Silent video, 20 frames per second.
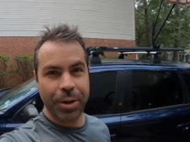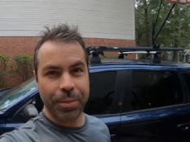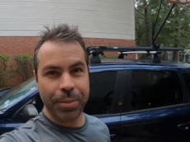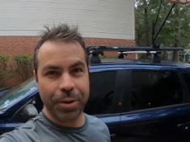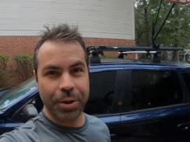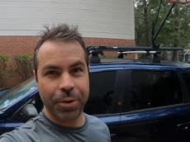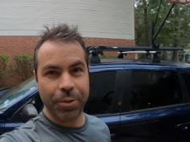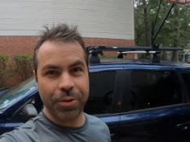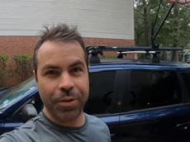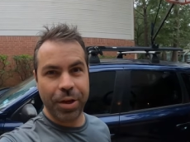I'm
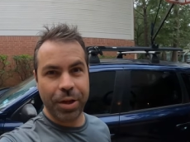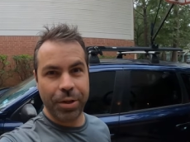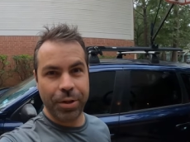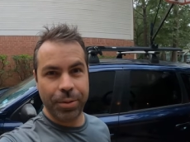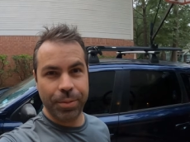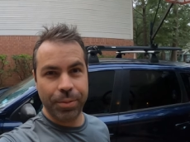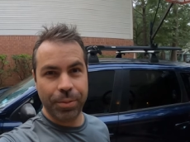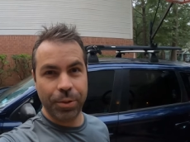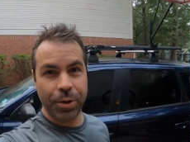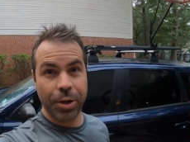gonna go tell
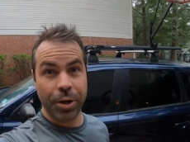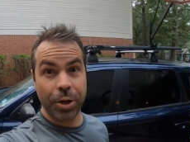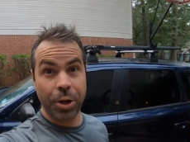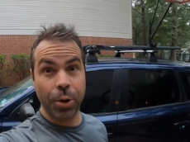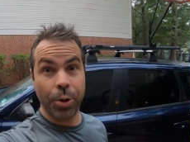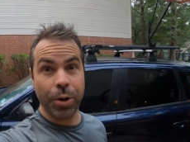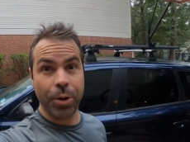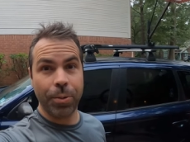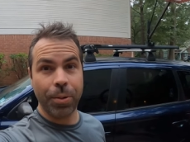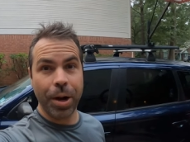him we're gonna
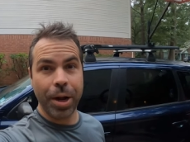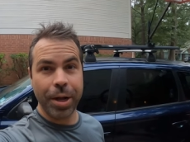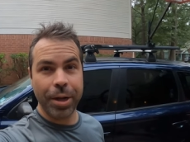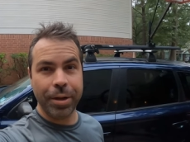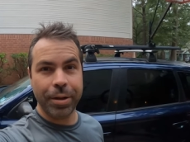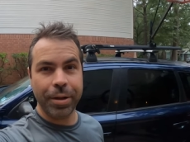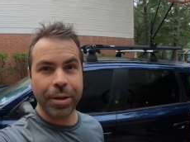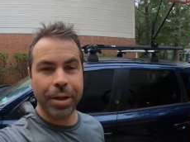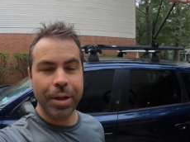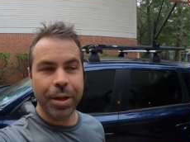go on a
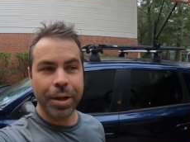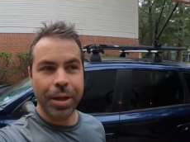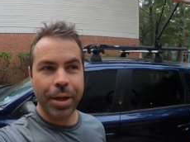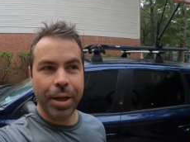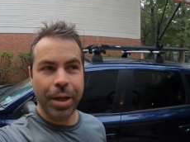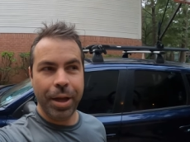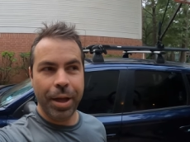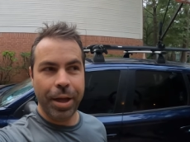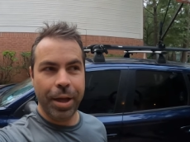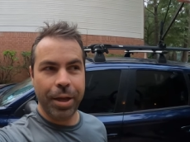ride,
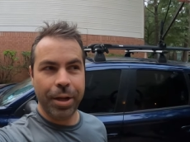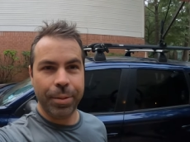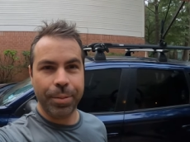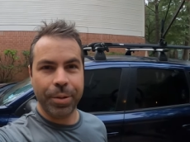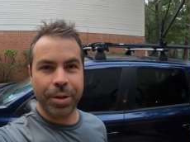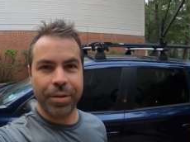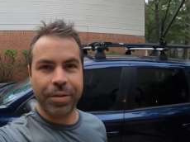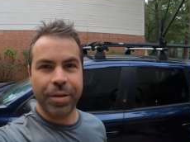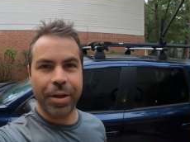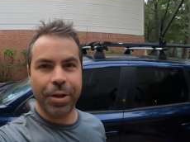and I'm
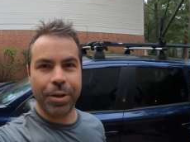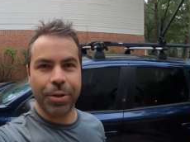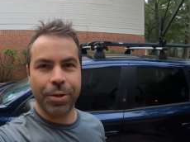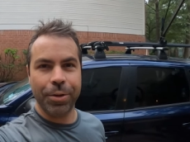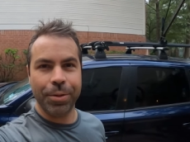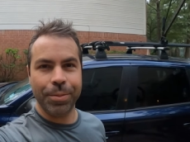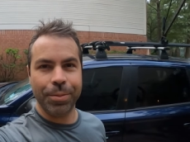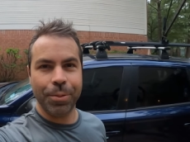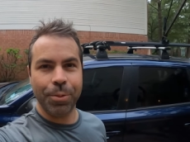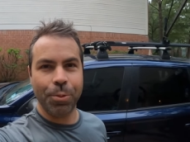gonna
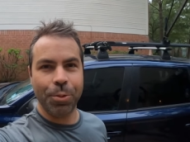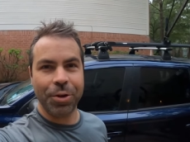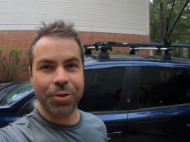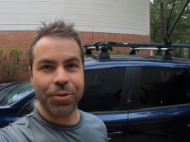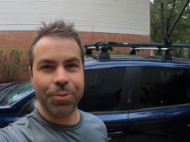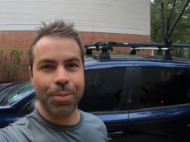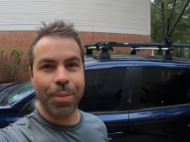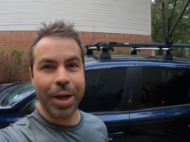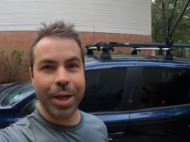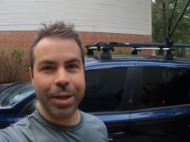tell him
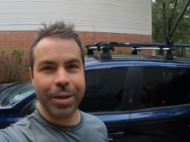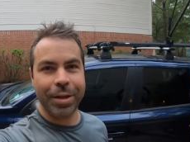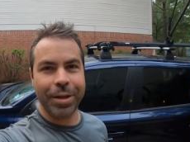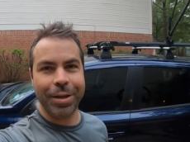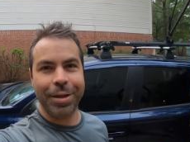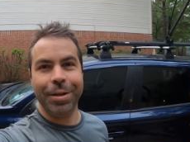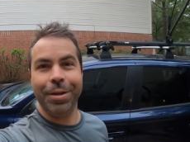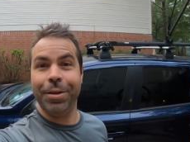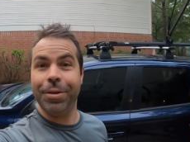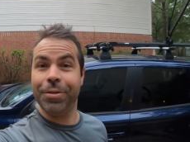which bike
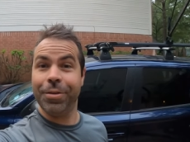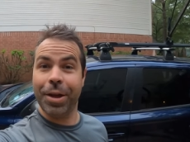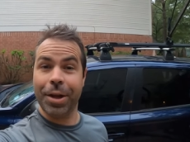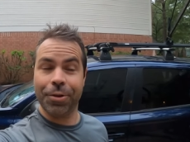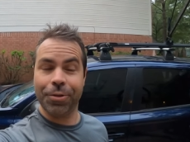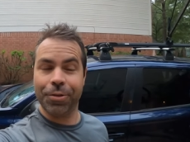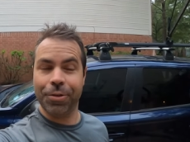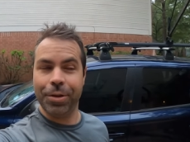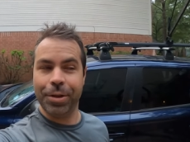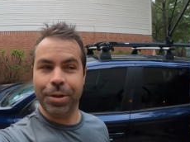he is
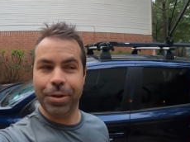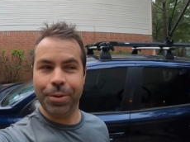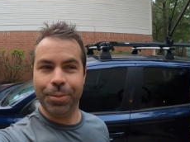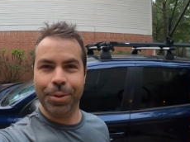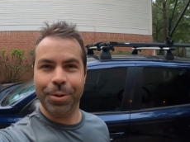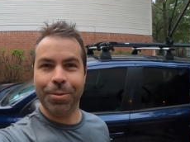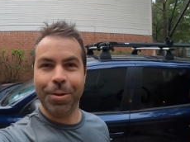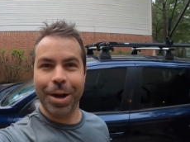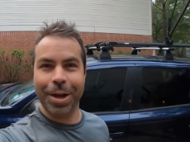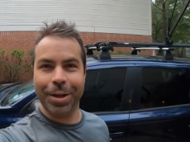actually gonna
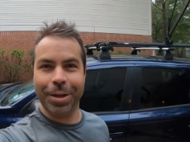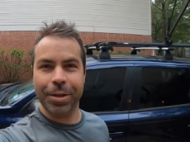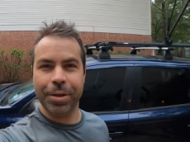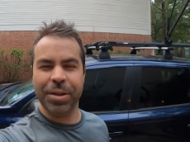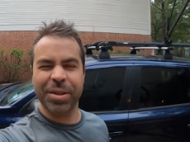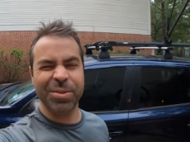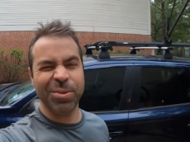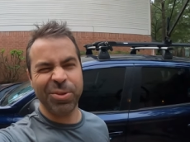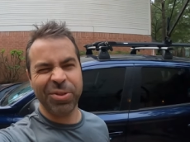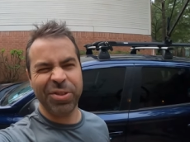be riding.
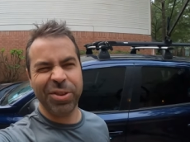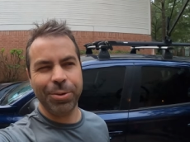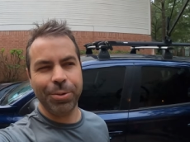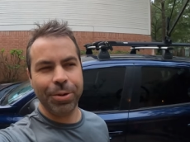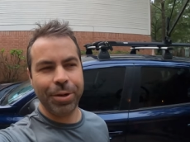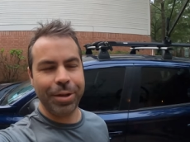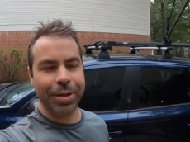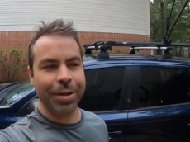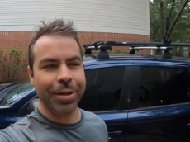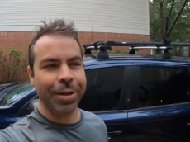We'll see
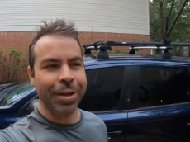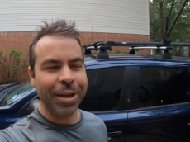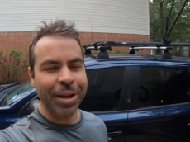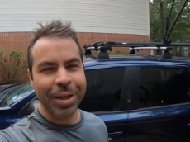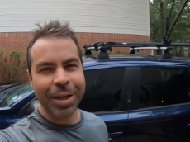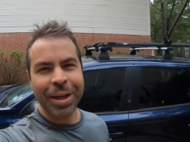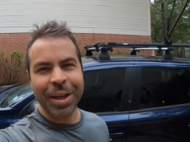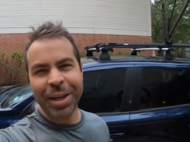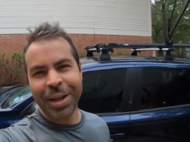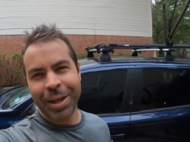what
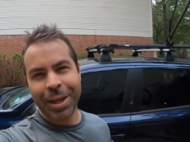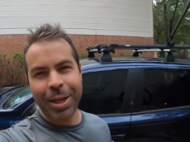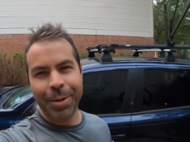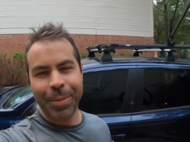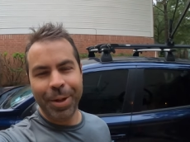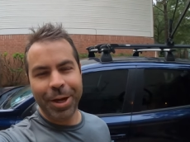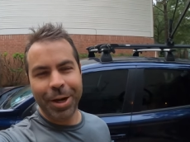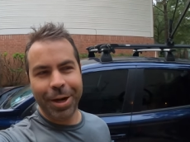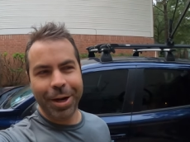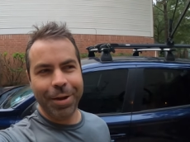he
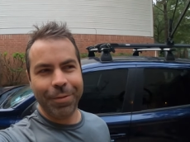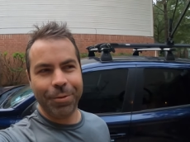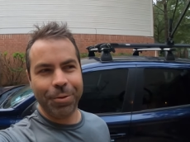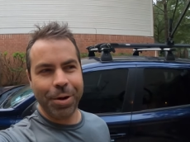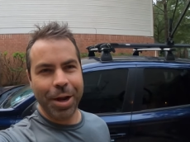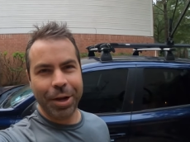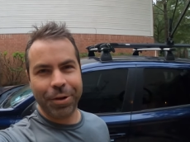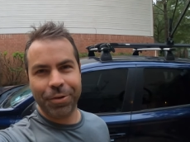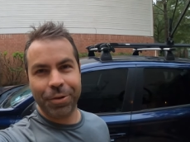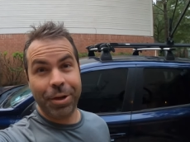may not have a
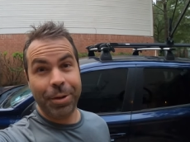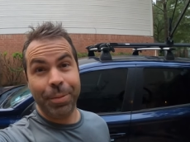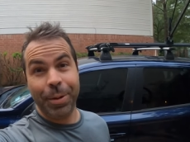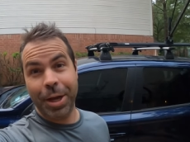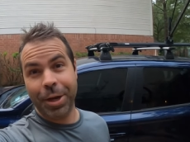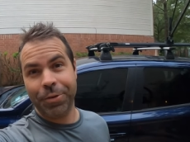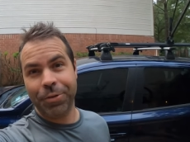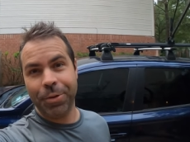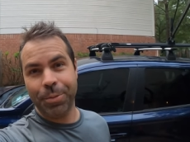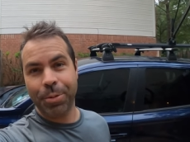reaction. He may
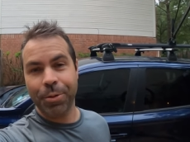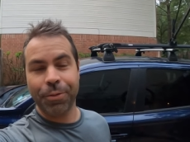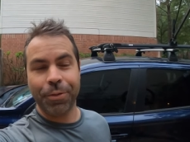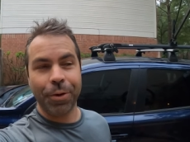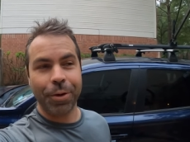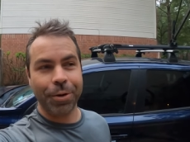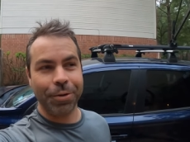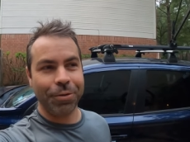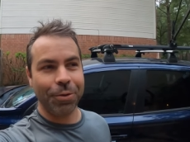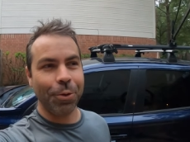actually
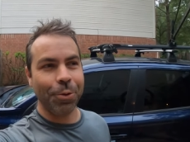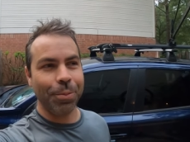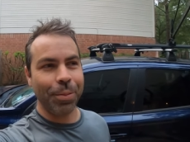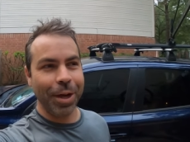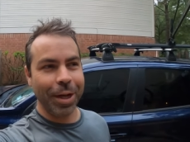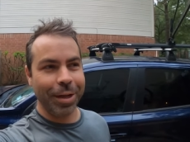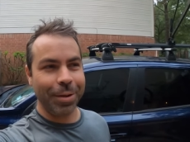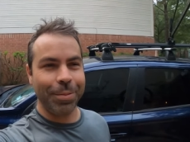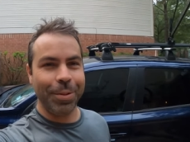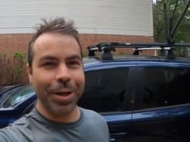prefer his old
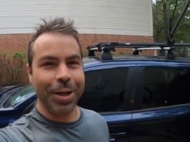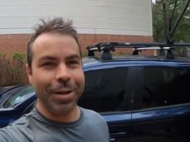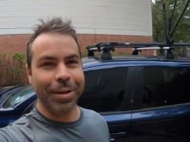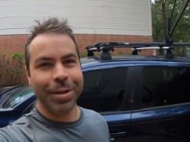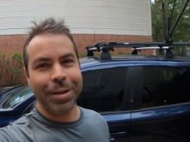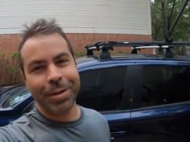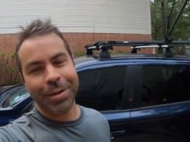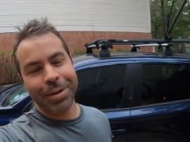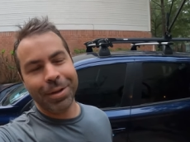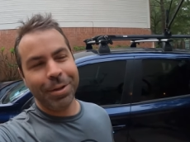bike, but
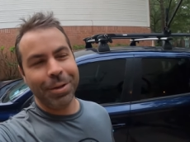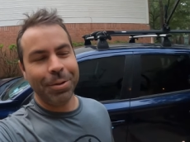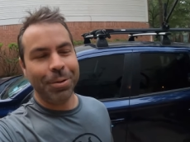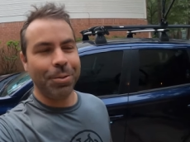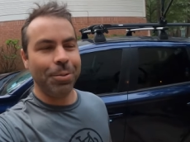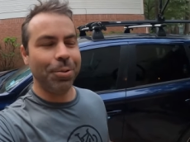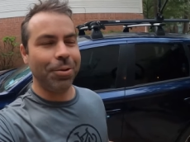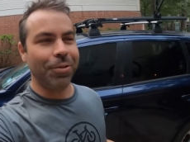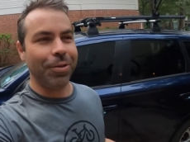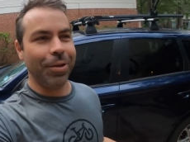we'll